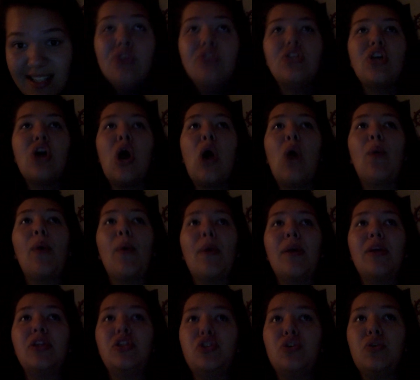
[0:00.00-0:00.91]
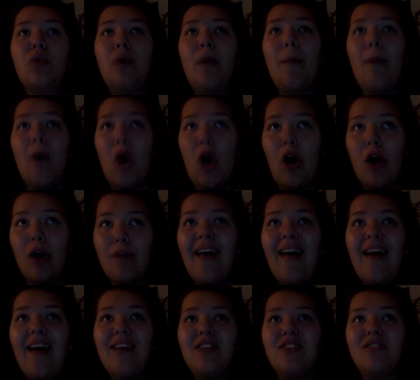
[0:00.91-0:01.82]
So we went to a bar
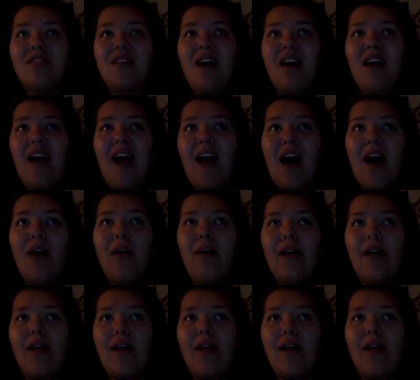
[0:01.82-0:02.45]
and just hung out.